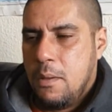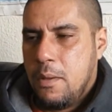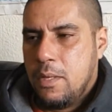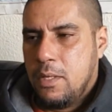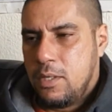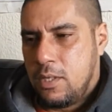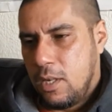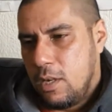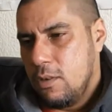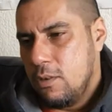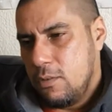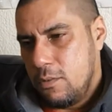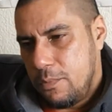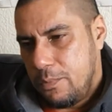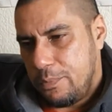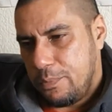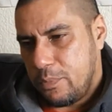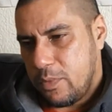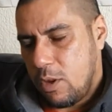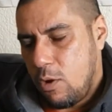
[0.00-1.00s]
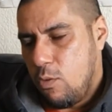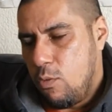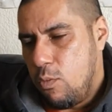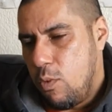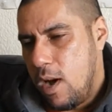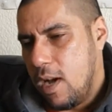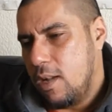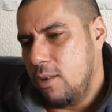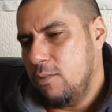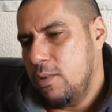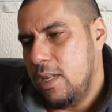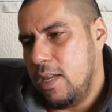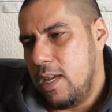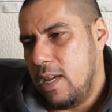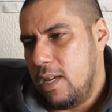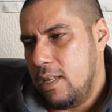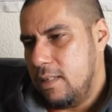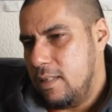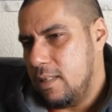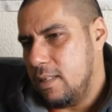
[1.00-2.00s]
So while we
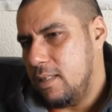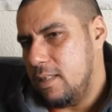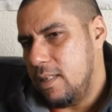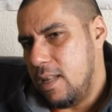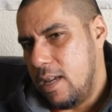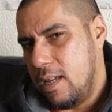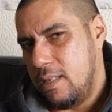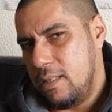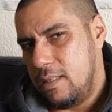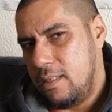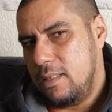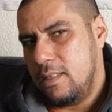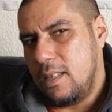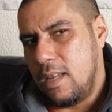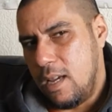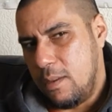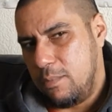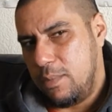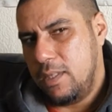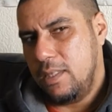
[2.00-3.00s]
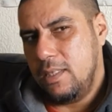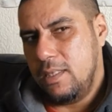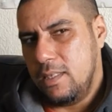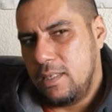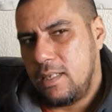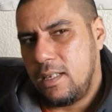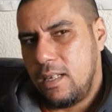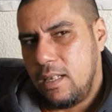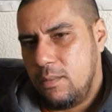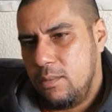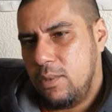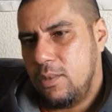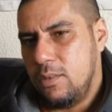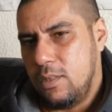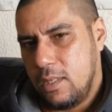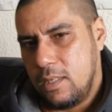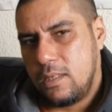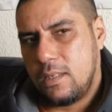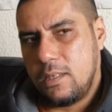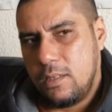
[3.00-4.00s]
had this dancing happening in clubs to
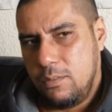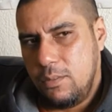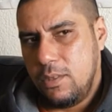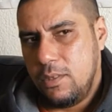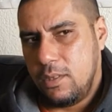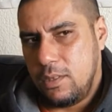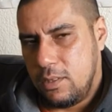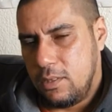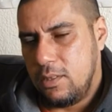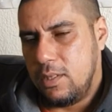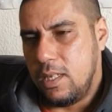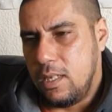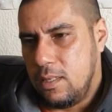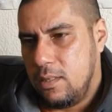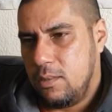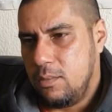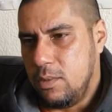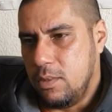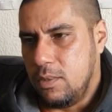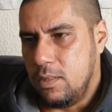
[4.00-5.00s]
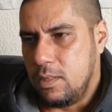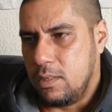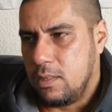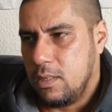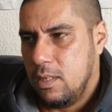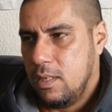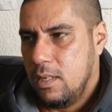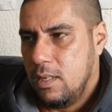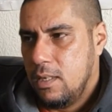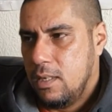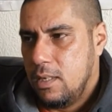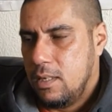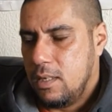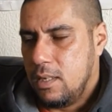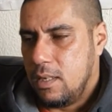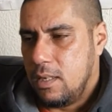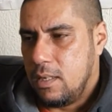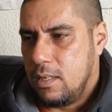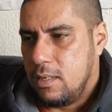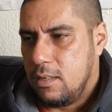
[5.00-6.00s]
disco music, to dance music,
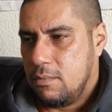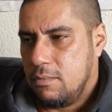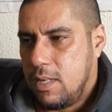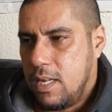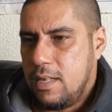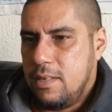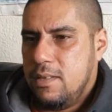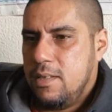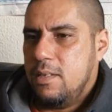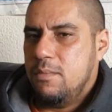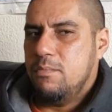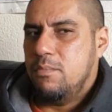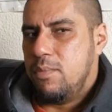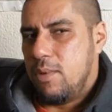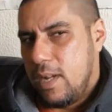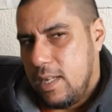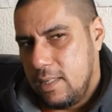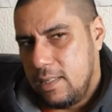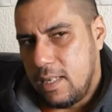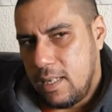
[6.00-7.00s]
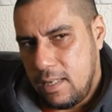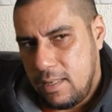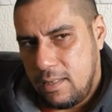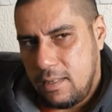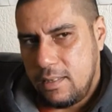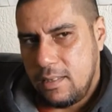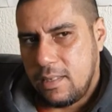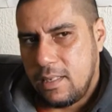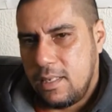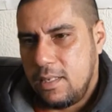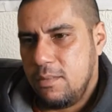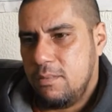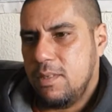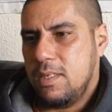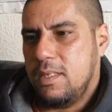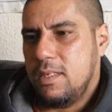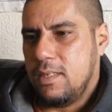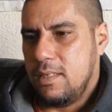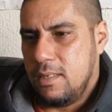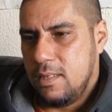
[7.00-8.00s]
and then breakdancing came,
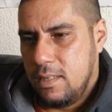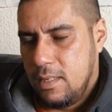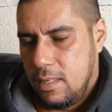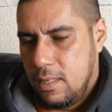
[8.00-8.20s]
and